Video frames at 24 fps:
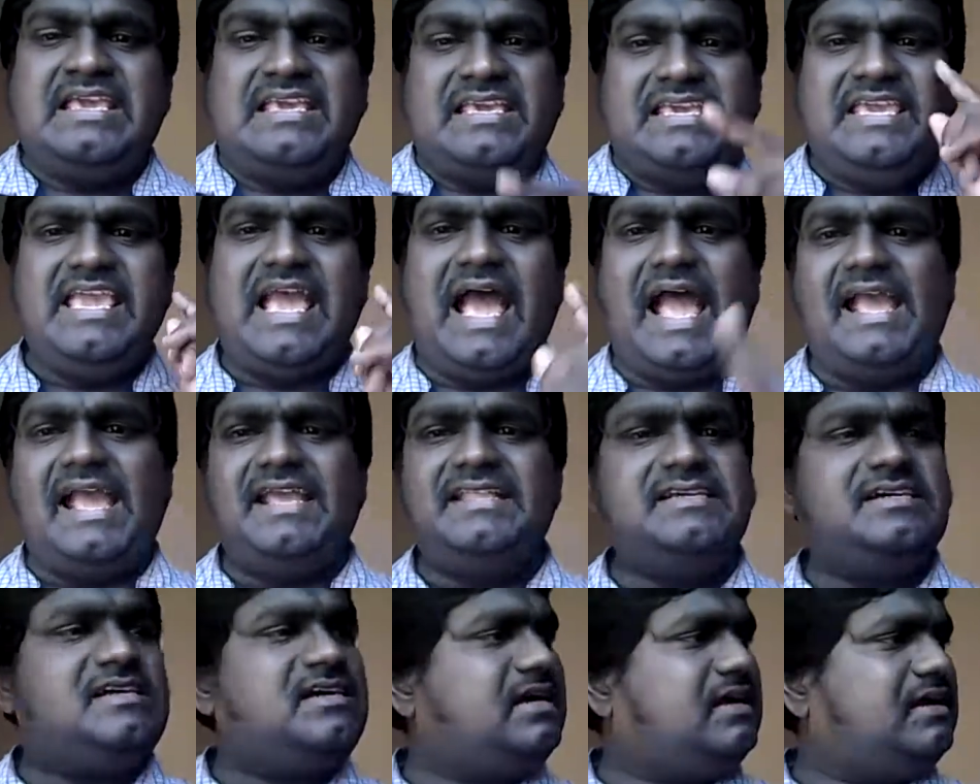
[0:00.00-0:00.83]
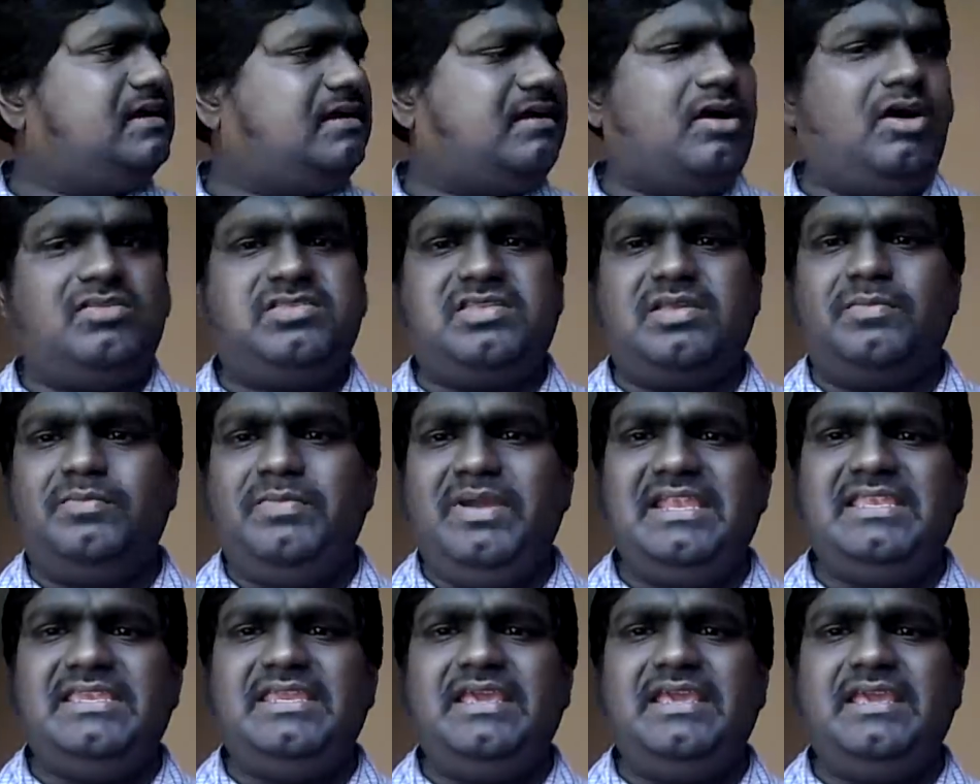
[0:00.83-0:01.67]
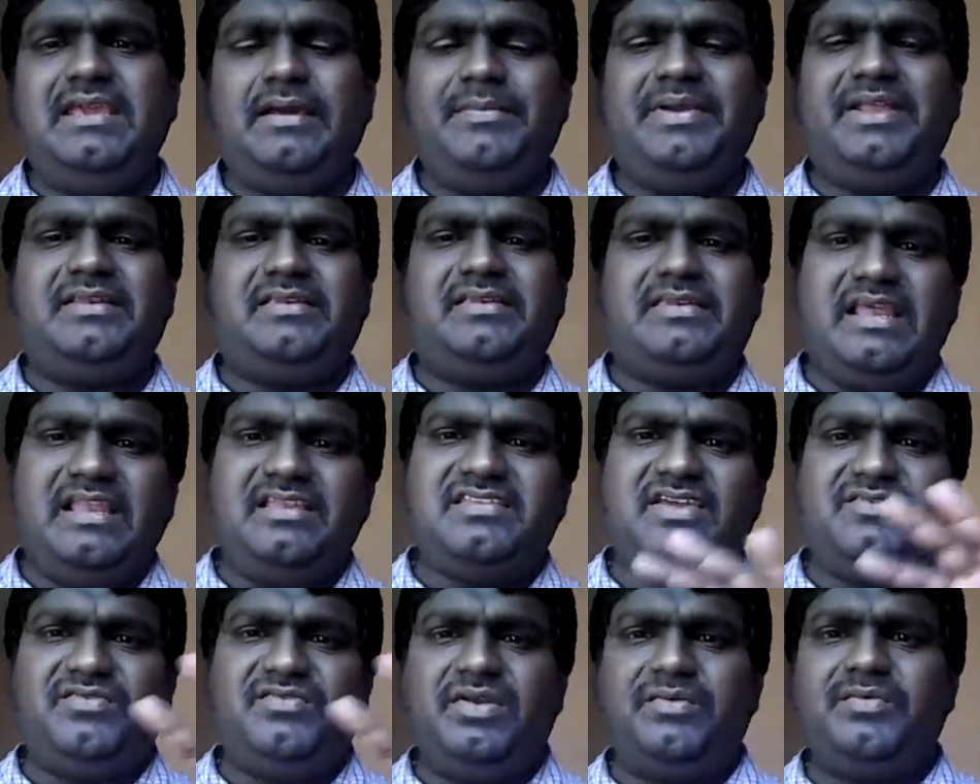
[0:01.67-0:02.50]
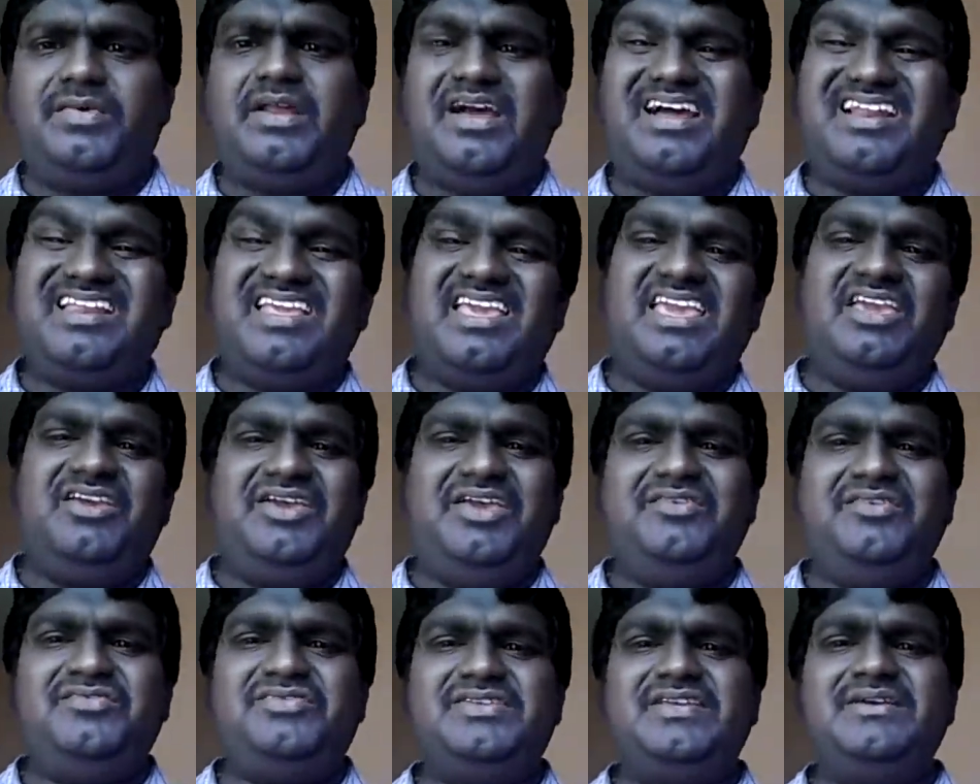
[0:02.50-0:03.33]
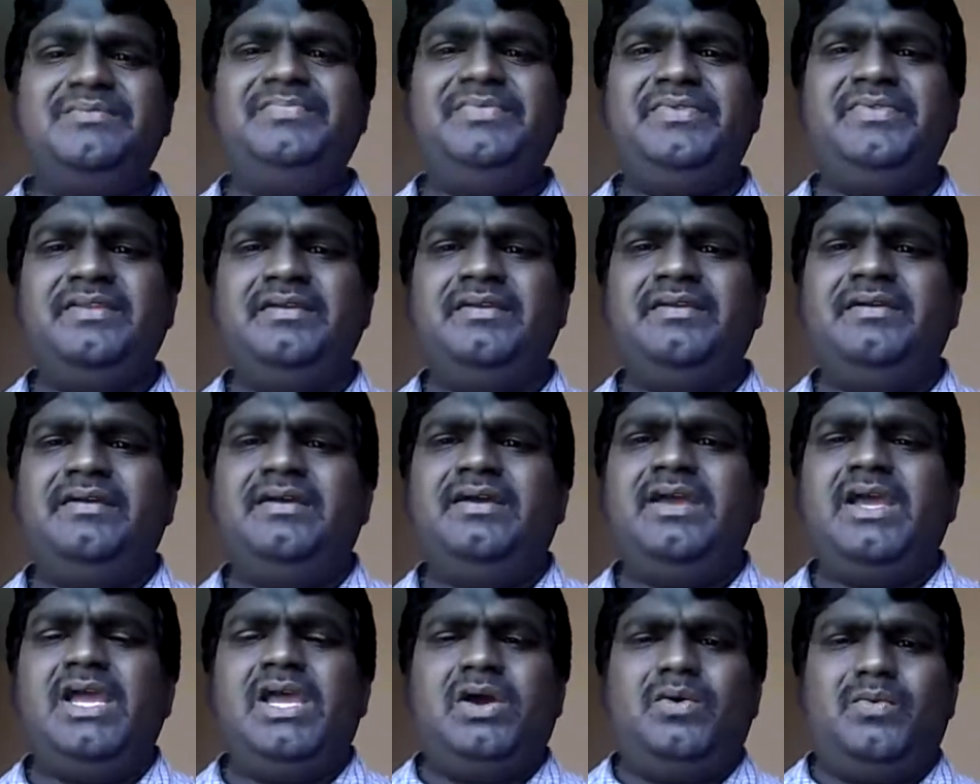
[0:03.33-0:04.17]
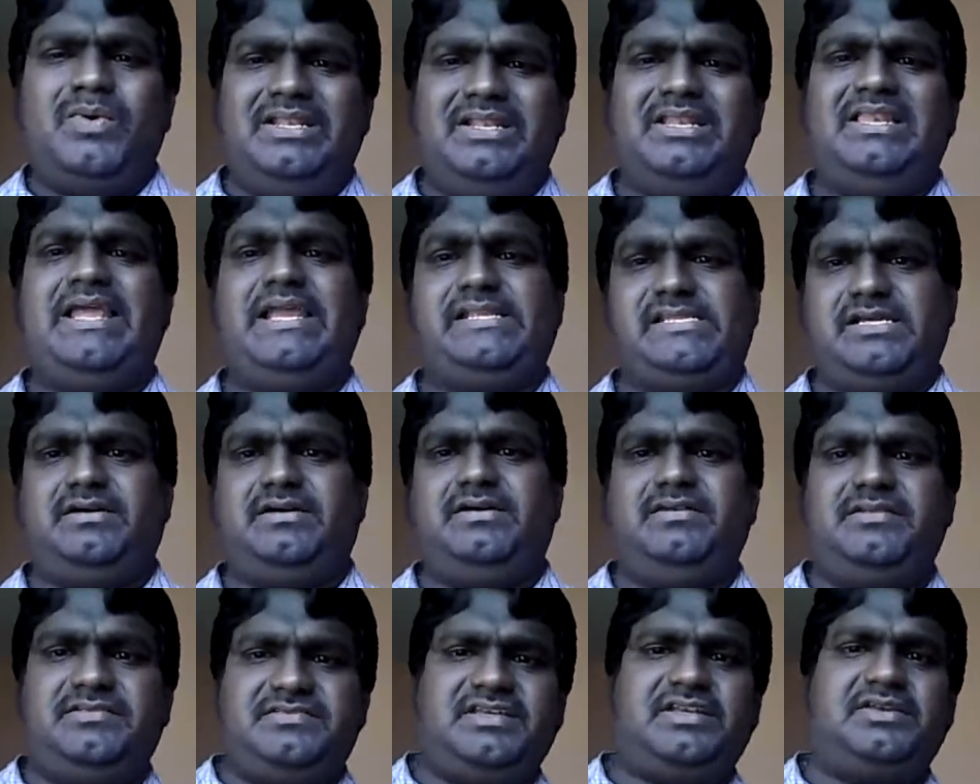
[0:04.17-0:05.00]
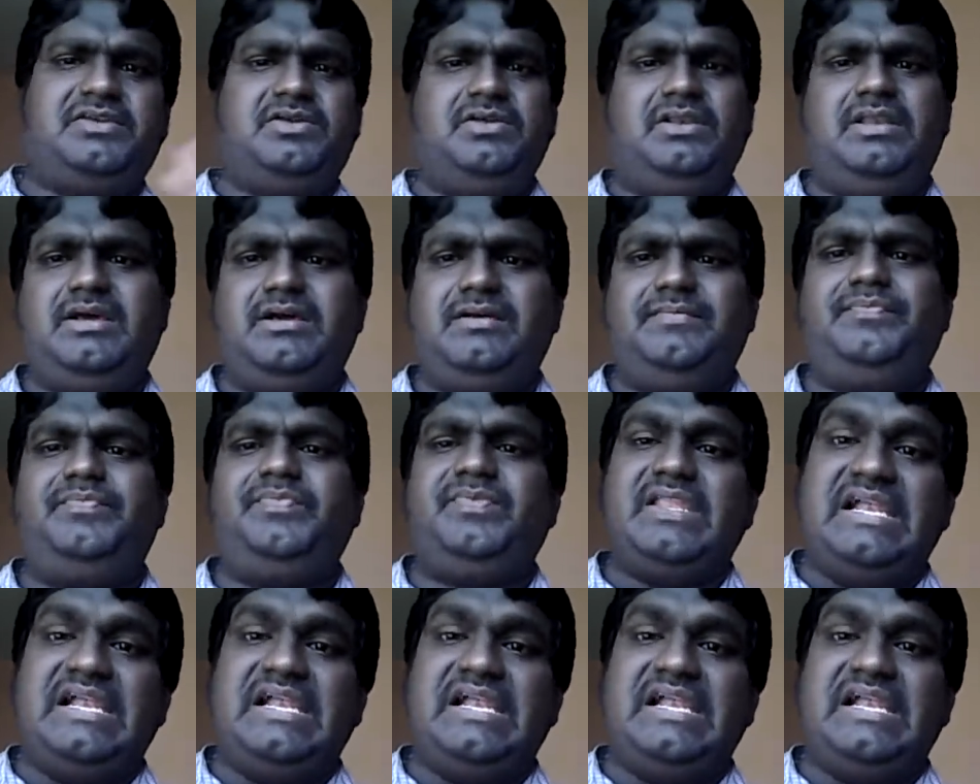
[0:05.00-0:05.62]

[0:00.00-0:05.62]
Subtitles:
He either calls a meeting, tells everyone, or he gives one letter, circular.